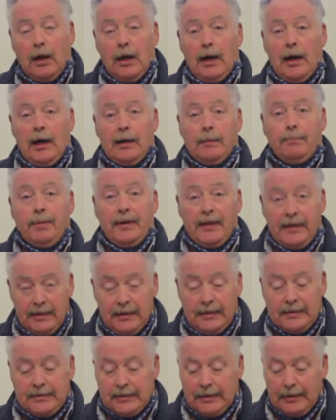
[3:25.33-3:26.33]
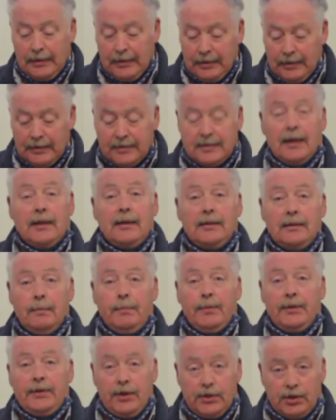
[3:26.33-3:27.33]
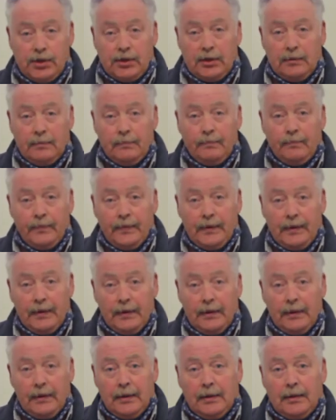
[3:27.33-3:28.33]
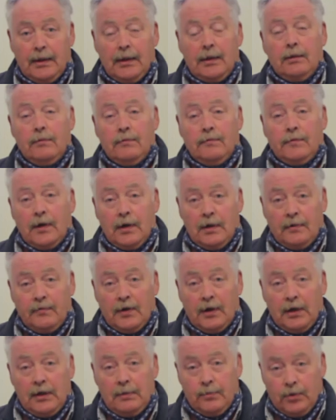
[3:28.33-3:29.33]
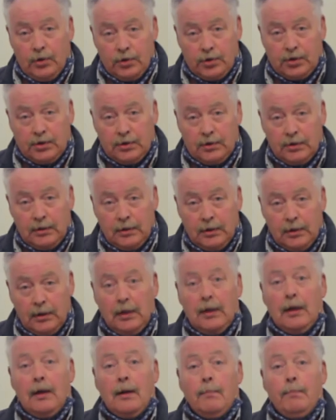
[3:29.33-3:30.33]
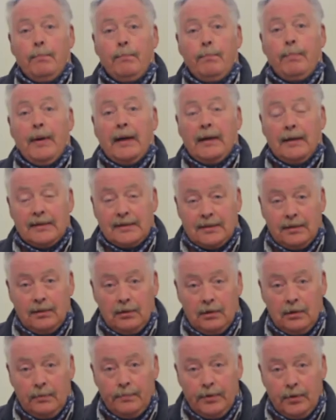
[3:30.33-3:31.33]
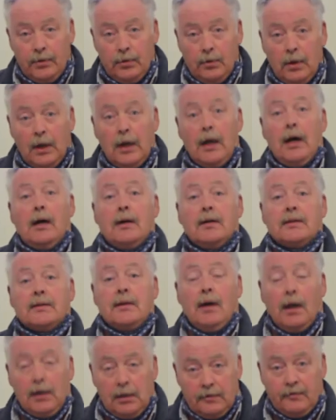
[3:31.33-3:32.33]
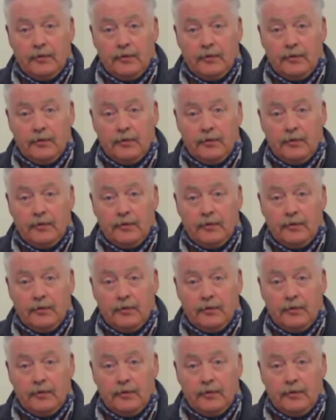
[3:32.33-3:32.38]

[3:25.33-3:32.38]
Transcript: and please sign the petition. Thank you very, very much. Ballinasloe abu agus Galway